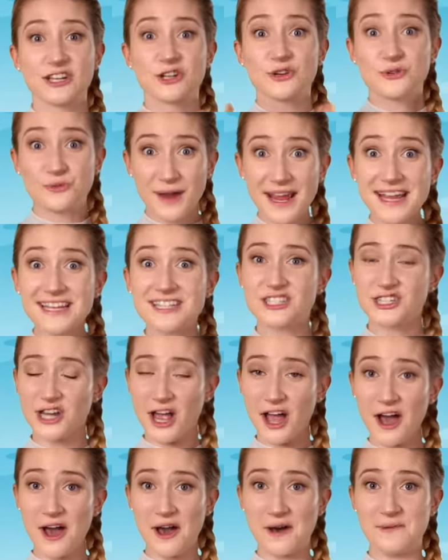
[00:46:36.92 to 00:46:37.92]
Great
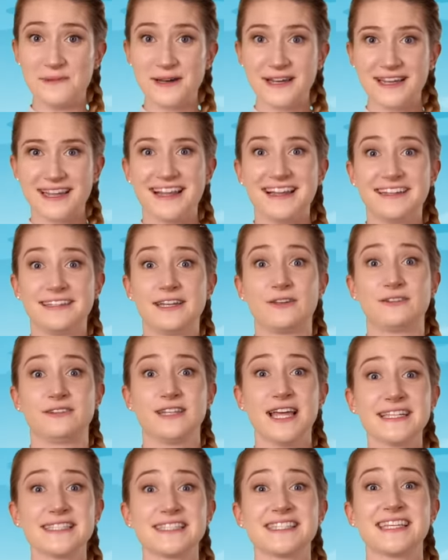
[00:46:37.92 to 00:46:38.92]
job! Now
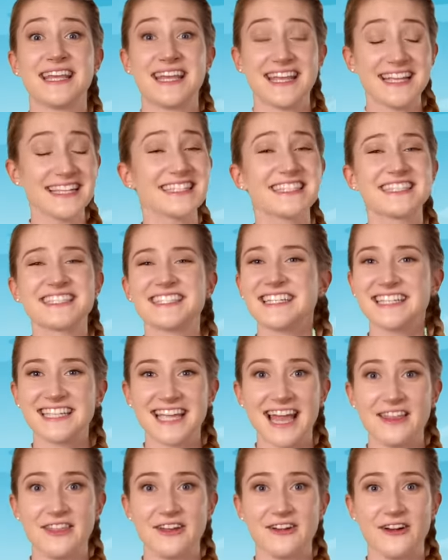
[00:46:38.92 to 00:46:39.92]
let's hiss
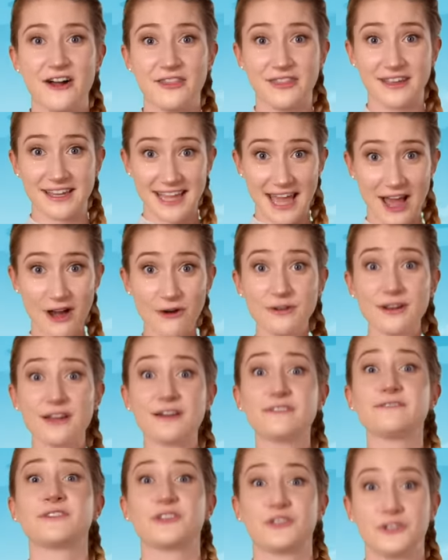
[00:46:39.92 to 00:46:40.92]
together on the count
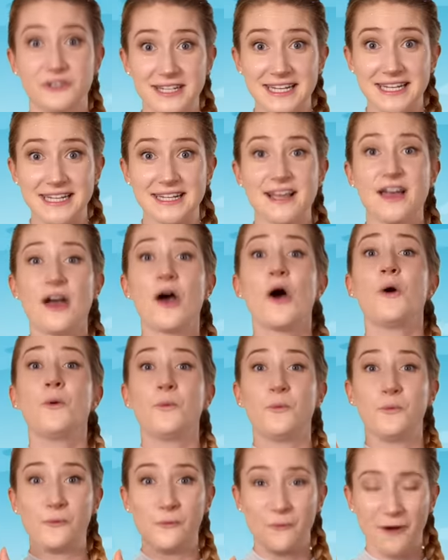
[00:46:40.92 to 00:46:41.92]
of three.
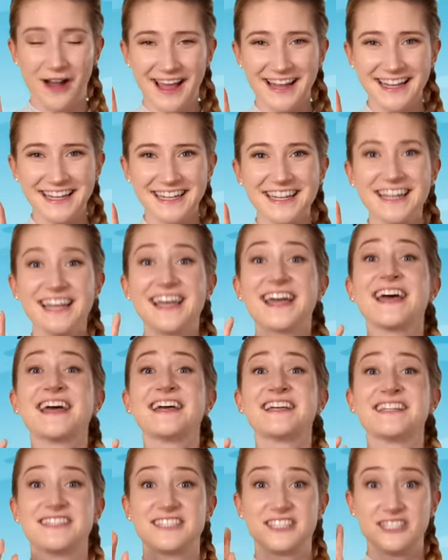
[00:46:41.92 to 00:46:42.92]
One,
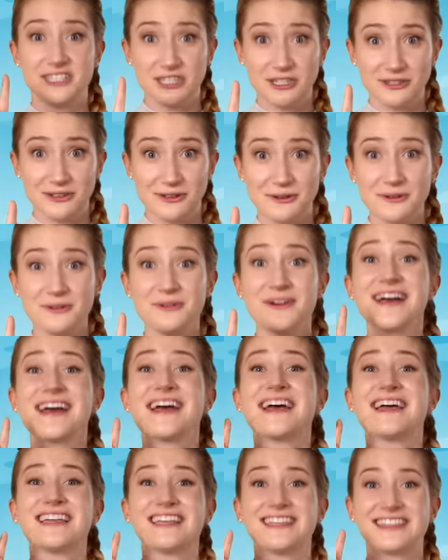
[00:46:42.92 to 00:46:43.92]
two,
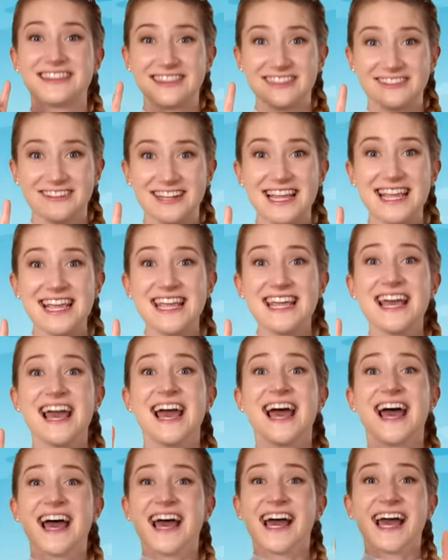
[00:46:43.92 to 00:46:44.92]
three.
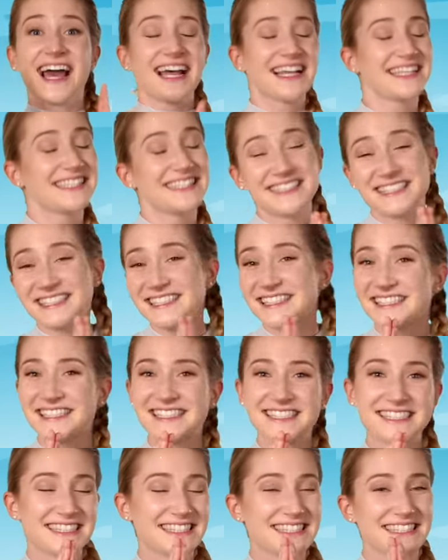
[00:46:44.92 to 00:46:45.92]

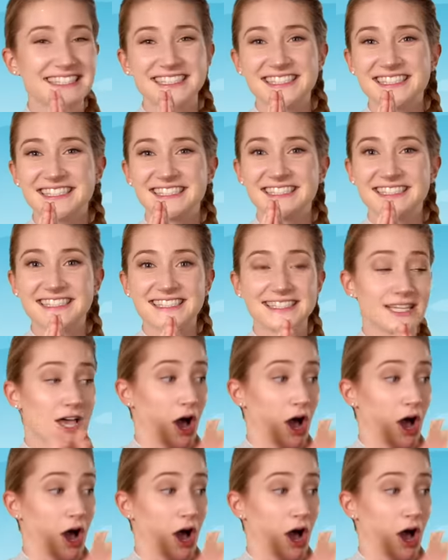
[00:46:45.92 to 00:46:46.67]
Hiss.